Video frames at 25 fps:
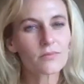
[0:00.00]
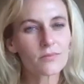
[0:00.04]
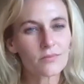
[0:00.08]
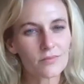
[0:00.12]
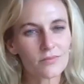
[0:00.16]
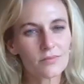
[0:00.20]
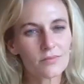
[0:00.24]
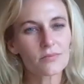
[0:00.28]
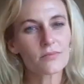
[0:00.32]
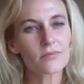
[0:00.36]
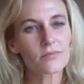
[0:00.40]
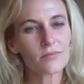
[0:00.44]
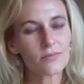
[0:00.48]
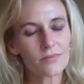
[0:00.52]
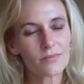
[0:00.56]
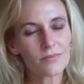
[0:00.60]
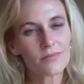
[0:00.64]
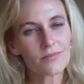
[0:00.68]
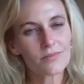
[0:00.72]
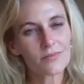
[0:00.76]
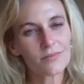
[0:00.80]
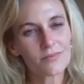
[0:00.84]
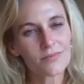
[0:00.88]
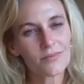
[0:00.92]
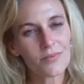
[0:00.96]

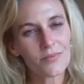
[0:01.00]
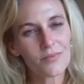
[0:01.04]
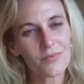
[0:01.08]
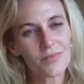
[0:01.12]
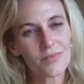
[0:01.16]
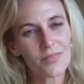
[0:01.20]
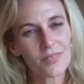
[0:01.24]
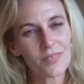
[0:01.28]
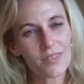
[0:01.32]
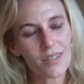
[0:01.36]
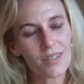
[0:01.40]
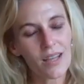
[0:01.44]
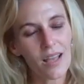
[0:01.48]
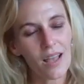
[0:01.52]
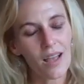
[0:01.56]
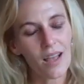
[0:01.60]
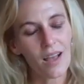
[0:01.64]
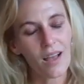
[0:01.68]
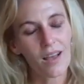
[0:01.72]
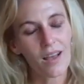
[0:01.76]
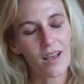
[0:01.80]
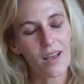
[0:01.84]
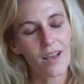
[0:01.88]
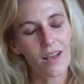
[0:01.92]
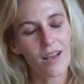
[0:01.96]

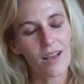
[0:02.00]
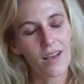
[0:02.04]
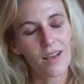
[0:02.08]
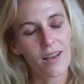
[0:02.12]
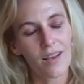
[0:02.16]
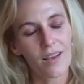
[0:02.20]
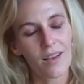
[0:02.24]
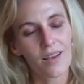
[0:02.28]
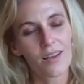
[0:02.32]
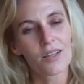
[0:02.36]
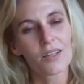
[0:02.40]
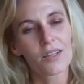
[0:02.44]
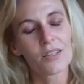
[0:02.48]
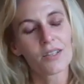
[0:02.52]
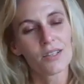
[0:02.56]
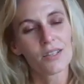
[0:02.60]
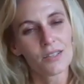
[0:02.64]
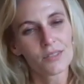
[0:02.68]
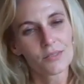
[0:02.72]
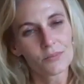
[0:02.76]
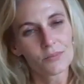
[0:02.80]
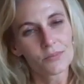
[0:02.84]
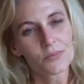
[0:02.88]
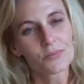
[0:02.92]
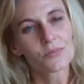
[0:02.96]

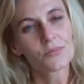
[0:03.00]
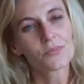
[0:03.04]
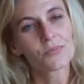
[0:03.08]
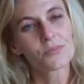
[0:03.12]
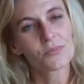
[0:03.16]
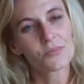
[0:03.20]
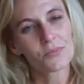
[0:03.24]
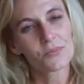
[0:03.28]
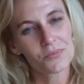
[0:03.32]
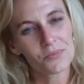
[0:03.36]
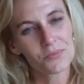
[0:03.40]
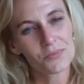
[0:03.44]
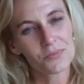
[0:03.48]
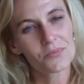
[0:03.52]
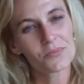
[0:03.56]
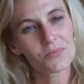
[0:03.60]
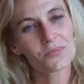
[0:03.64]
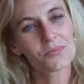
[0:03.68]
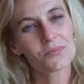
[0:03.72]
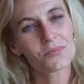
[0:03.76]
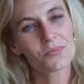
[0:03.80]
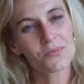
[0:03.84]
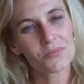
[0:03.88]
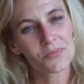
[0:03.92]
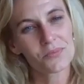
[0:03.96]

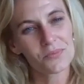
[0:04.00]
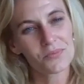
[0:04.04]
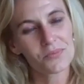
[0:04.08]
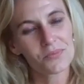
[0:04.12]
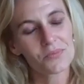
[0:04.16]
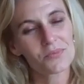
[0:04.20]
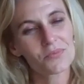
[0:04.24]
(silent)